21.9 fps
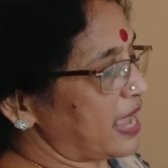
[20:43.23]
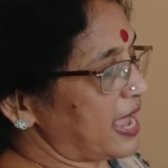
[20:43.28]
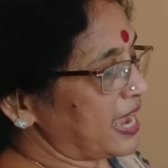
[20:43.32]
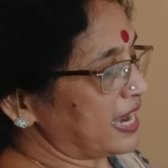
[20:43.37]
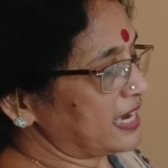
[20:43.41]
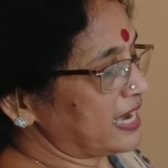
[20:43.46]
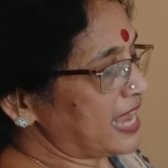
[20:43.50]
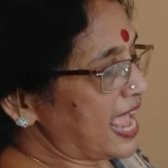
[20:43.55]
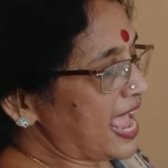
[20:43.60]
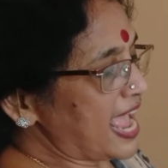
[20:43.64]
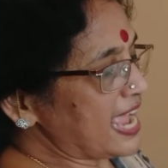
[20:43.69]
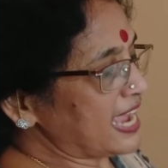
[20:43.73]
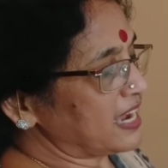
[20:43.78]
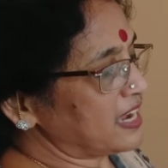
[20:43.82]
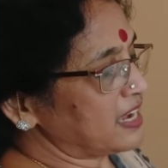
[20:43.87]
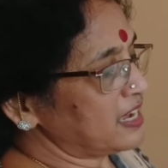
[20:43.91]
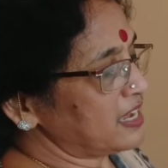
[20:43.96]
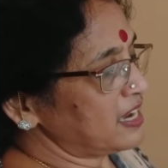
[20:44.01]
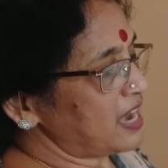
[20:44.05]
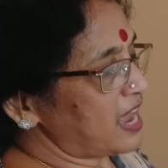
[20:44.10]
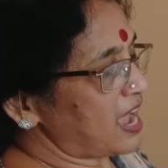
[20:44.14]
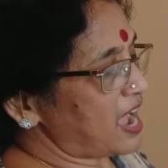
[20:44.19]
And
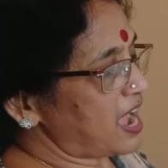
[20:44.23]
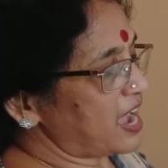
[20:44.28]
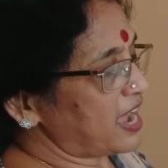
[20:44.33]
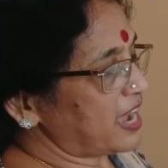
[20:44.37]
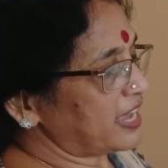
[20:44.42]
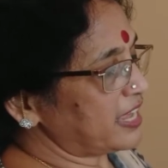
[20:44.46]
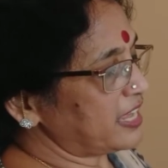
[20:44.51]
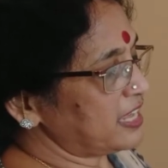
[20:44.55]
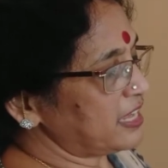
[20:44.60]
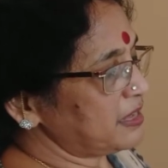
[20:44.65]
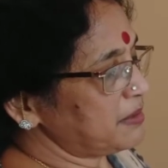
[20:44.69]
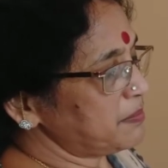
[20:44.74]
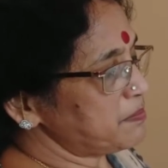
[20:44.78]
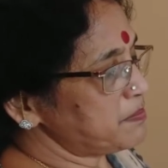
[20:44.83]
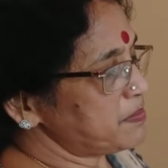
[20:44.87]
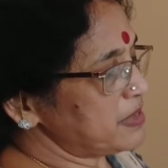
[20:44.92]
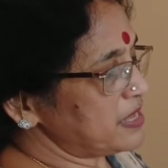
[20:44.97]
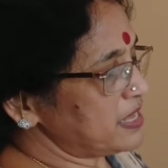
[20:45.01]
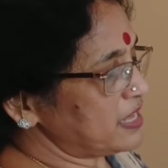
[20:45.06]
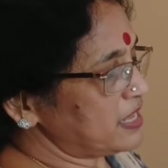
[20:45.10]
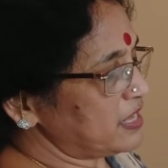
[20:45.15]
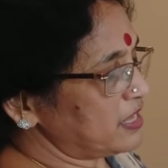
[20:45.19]
angle
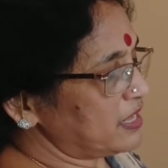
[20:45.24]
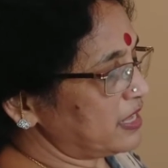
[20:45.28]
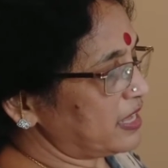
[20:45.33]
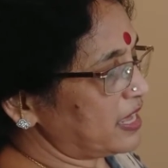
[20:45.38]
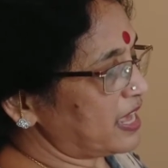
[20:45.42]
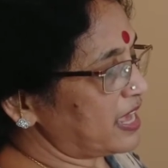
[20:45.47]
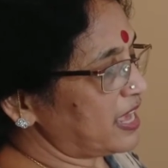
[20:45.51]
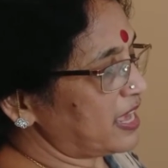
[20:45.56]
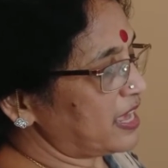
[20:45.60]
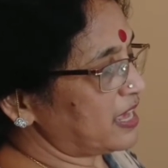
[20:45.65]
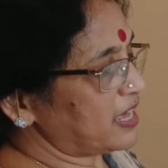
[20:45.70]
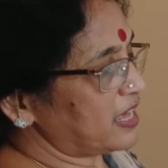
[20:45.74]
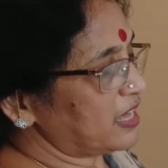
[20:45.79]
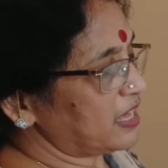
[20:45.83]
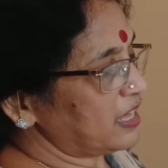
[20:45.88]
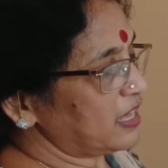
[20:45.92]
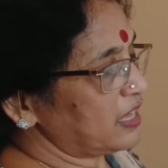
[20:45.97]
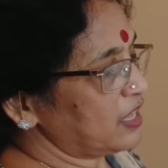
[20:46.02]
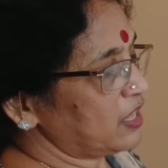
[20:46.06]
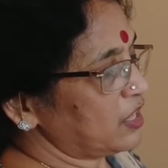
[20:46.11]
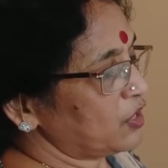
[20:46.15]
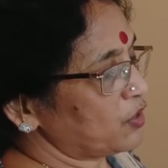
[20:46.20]

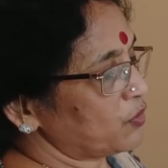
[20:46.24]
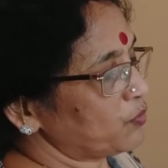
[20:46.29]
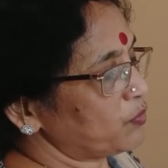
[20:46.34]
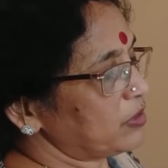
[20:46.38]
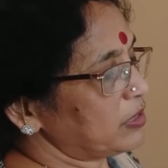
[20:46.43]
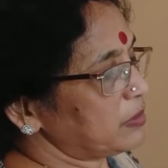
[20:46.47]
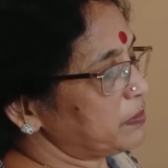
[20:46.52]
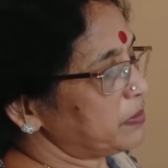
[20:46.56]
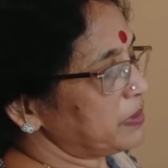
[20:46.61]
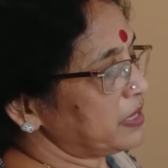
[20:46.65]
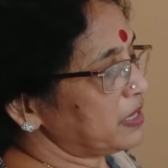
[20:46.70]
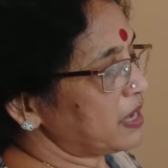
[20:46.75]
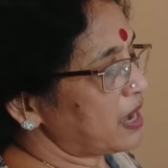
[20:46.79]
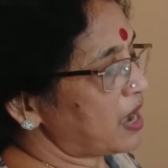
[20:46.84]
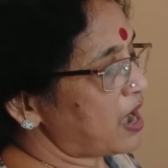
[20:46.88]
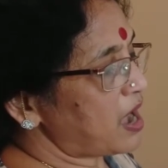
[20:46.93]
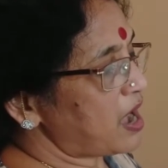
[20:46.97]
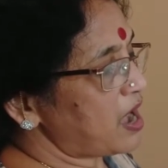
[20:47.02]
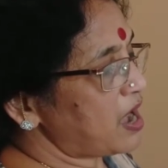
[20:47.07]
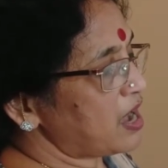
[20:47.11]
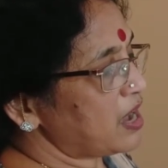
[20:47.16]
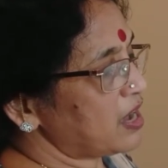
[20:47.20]
IBA will be
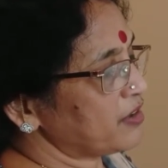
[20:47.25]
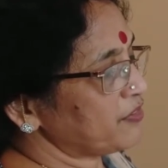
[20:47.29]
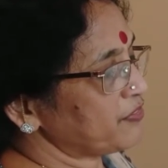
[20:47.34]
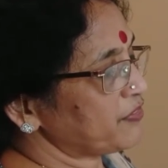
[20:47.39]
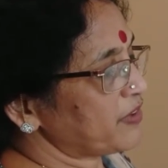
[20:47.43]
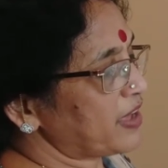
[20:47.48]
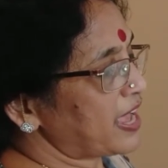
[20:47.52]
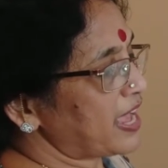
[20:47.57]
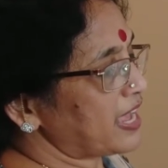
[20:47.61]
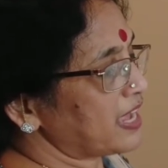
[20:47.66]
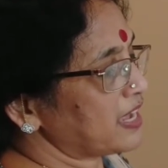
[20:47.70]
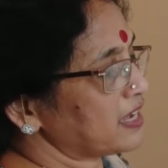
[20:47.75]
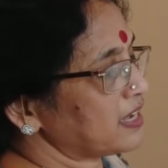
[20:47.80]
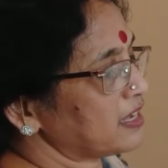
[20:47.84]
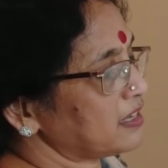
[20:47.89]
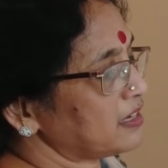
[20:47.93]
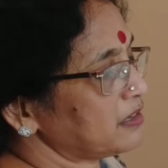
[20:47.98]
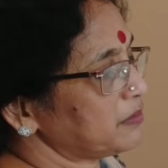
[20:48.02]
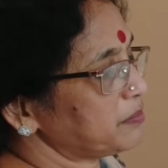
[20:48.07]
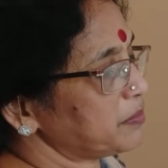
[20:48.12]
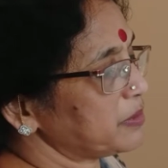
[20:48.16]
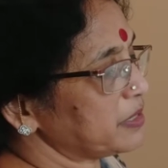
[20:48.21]
half
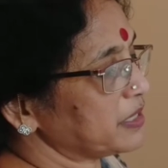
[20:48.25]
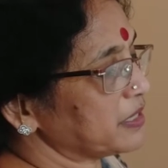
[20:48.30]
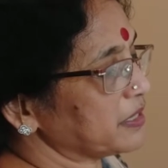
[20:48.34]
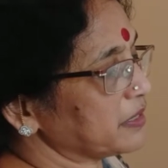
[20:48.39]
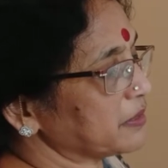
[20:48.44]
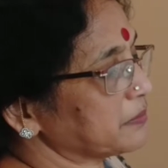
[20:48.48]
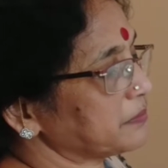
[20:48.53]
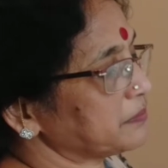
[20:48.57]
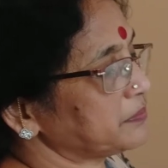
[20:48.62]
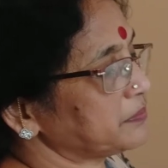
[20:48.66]
angle B.